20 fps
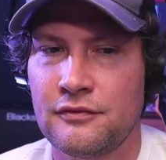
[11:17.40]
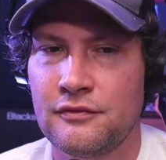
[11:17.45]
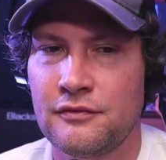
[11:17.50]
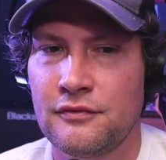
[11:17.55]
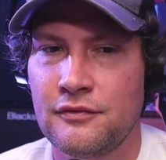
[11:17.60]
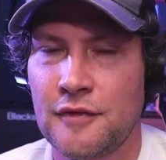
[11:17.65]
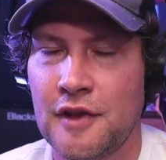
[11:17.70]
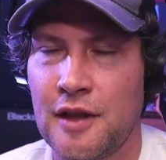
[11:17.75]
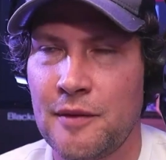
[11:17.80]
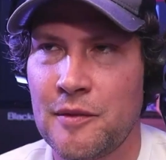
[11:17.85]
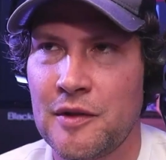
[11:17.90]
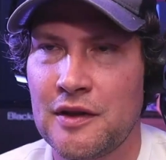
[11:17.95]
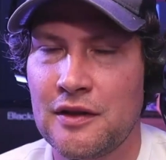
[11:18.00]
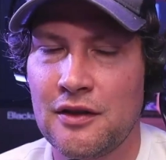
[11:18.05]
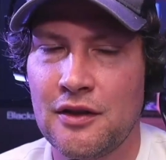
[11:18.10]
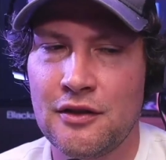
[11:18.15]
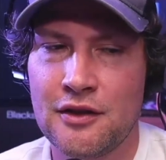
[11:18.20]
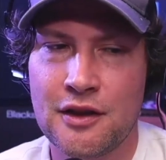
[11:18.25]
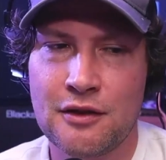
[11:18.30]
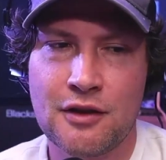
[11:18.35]
I'm you know.
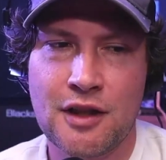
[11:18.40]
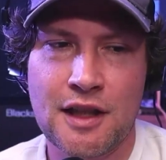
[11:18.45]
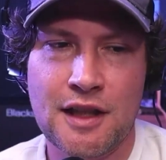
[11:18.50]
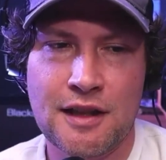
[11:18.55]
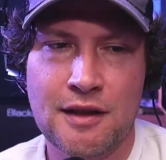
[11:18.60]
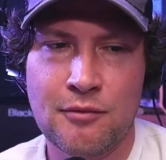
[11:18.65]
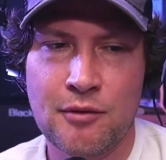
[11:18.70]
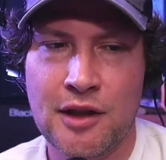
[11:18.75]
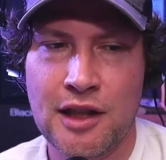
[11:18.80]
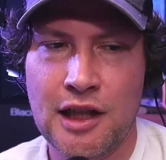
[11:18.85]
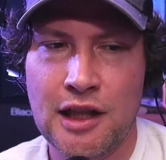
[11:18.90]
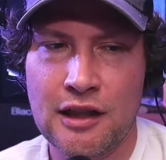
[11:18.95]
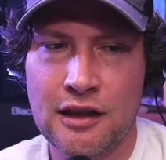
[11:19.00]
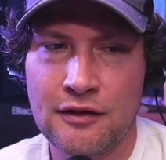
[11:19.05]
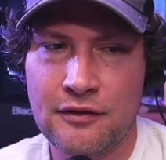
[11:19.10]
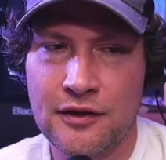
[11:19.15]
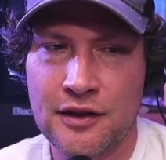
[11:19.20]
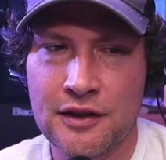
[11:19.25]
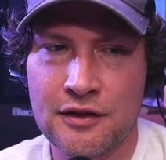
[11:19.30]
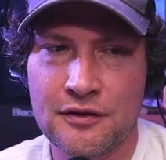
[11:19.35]
slowly writing the
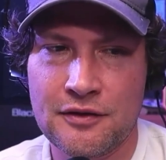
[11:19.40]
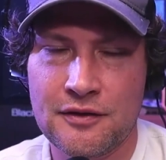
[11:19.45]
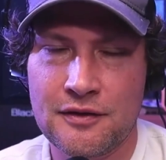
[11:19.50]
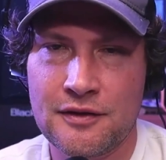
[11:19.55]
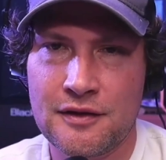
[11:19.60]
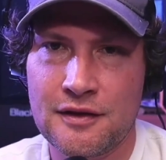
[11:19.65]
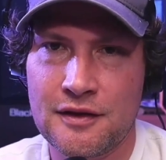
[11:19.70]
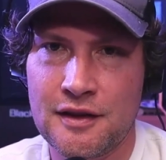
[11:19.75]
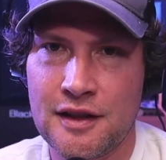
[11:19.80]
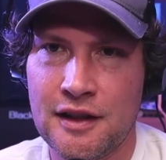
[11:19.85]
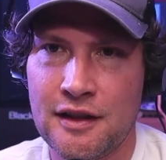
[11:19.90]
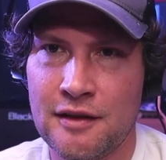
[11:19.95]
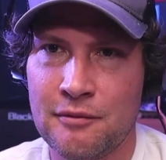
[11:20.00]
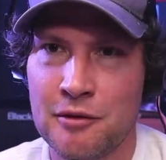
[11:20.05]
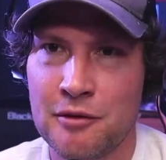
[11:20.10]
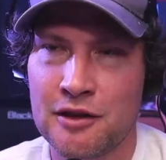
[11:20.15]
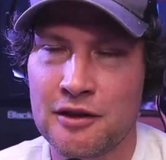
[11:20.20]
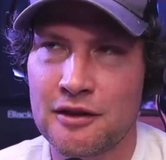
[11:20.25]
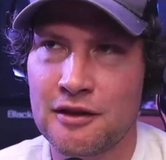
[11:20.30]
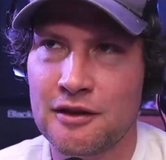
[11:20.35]
biography of Terry Miller